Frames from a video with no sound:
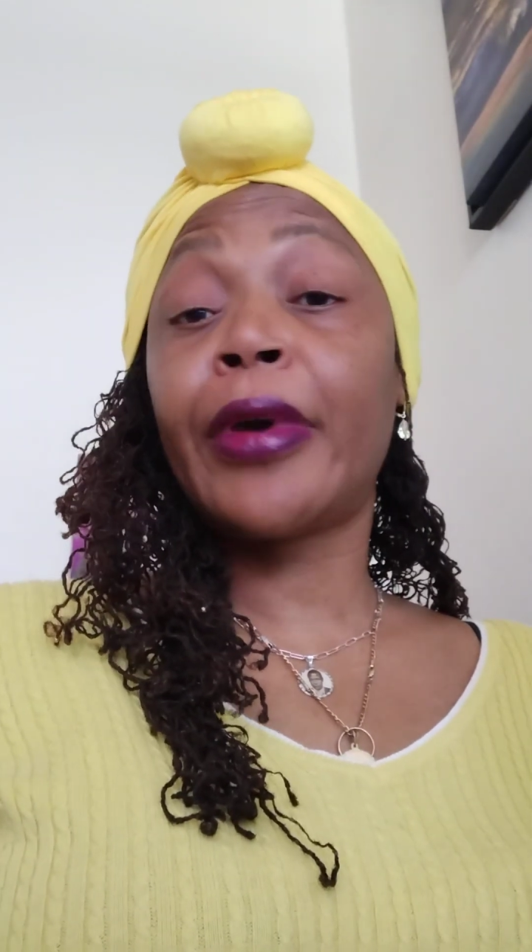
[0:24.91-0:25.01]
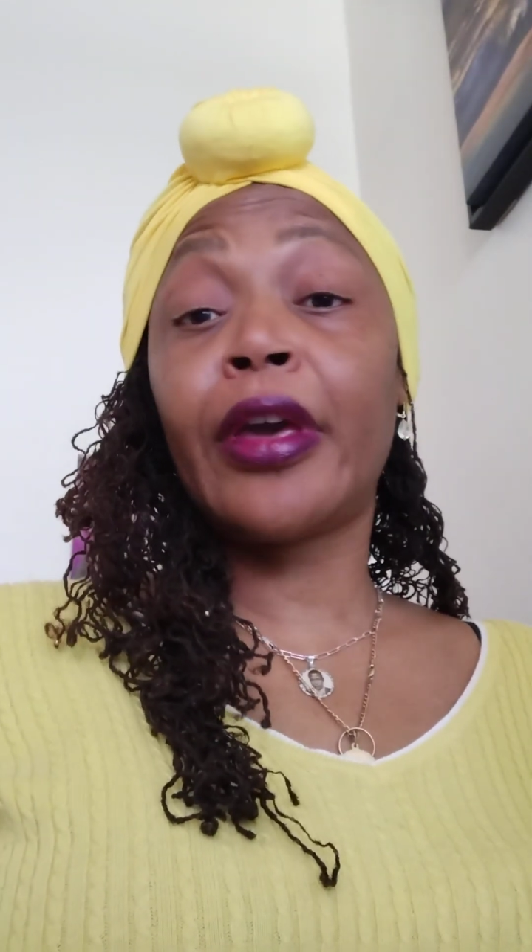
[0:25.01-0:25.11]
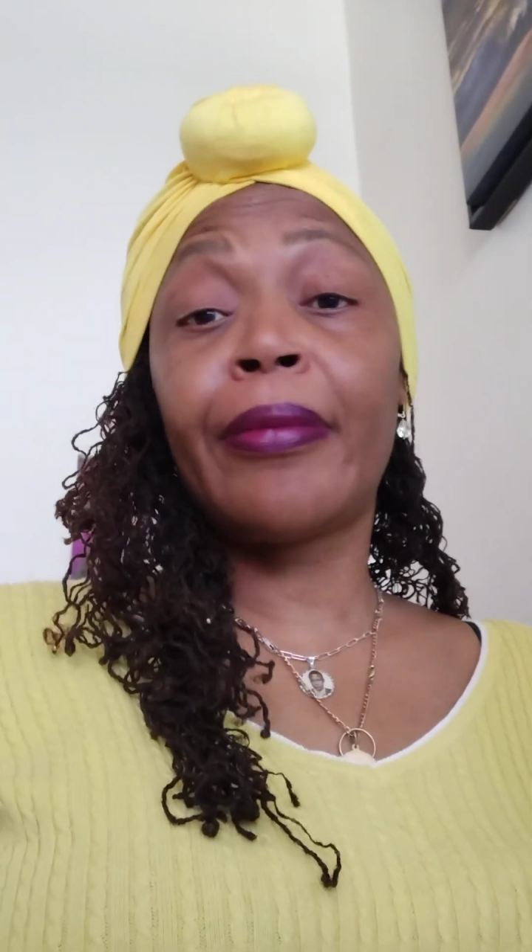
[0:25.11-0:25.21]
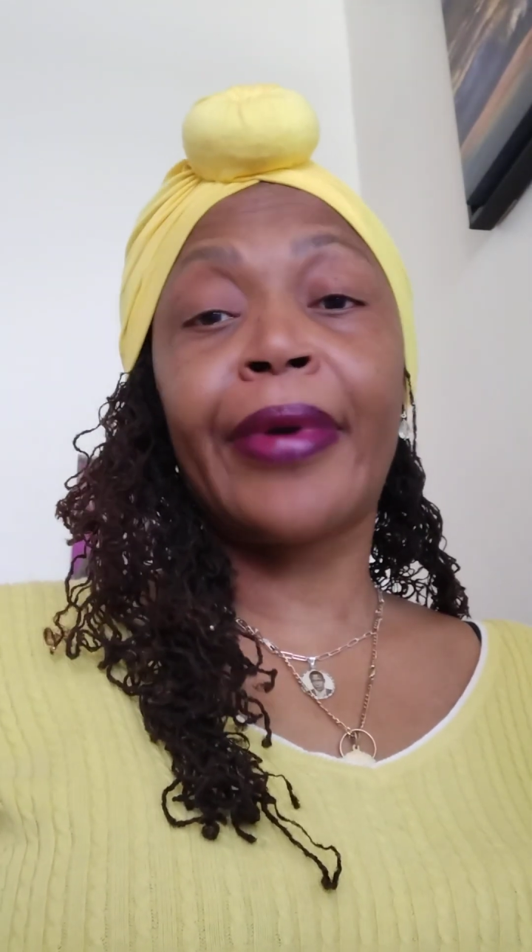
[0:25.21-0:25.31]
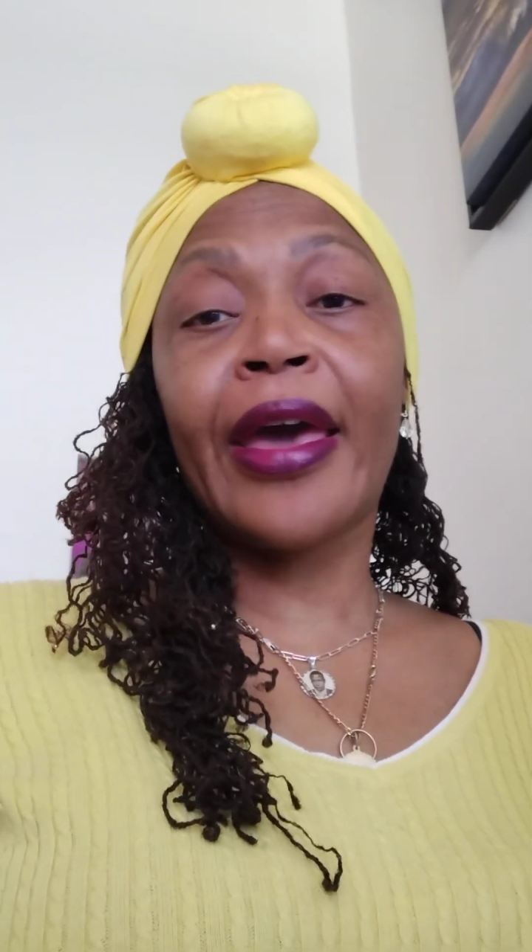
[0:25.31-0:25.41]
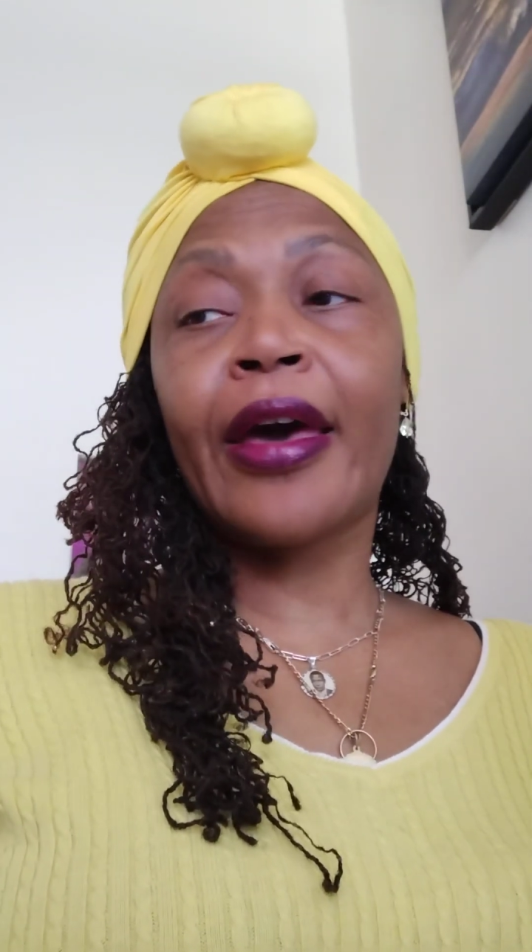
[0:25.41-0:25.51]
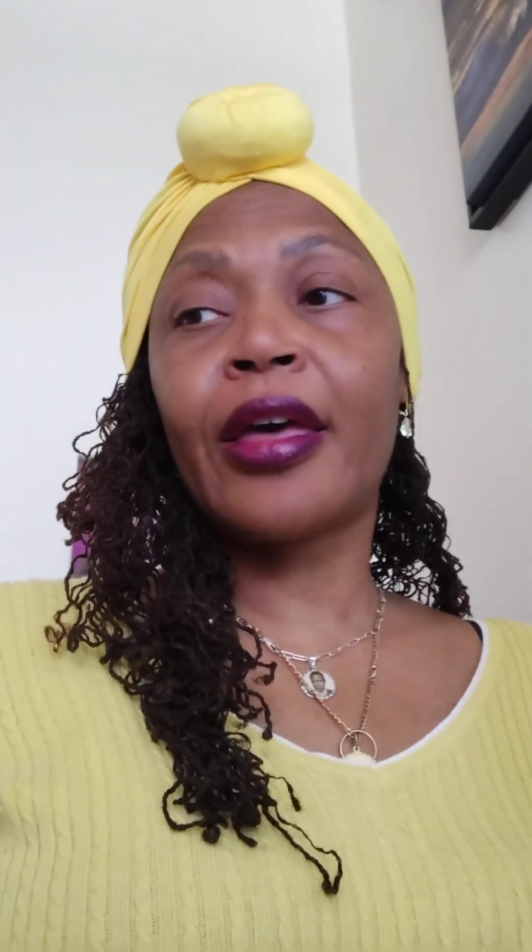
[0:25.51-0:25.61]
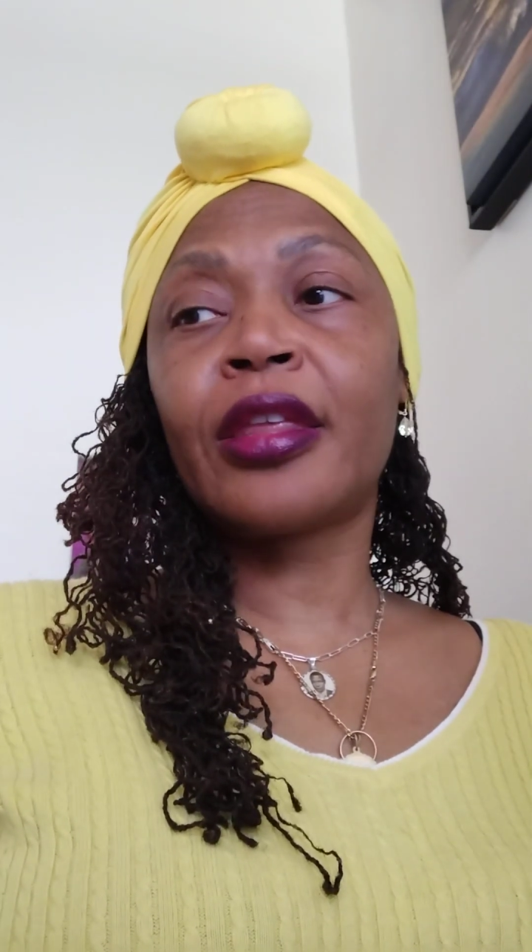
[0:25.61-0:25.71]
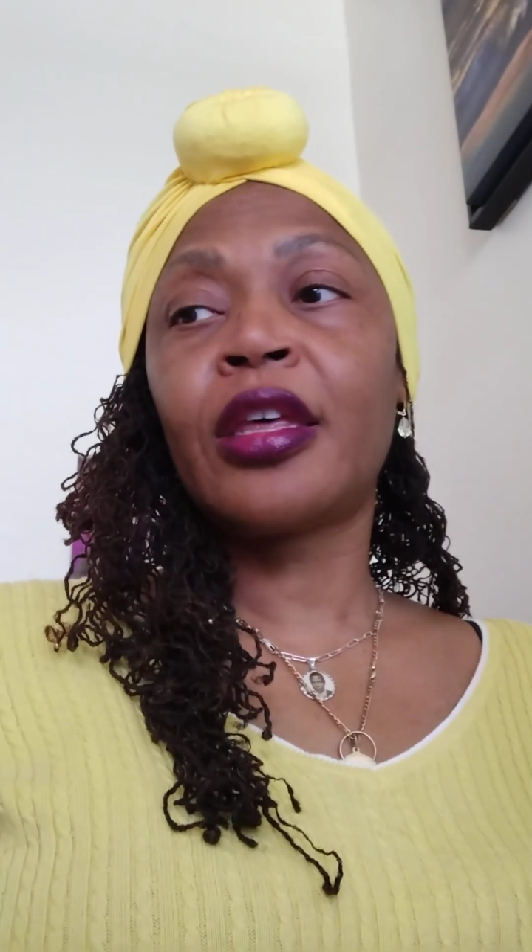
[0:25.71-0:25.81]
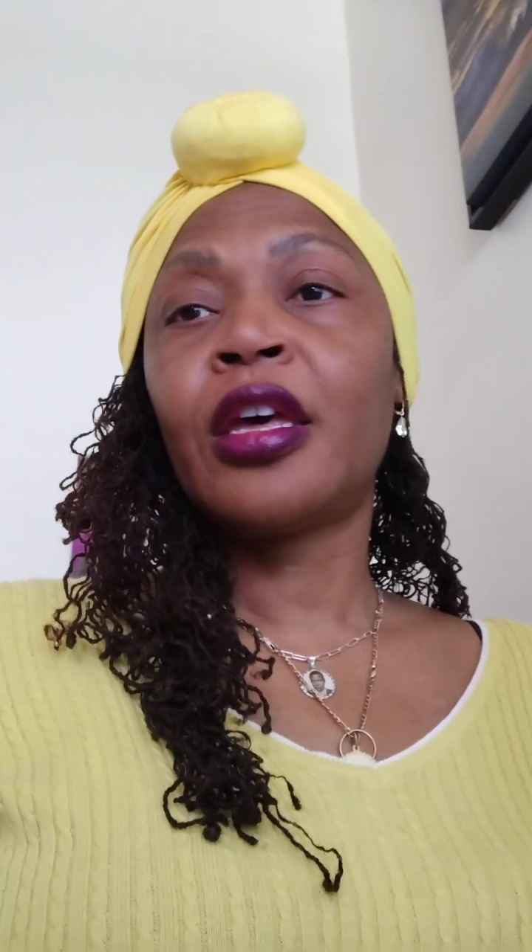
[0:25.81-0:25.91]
an empath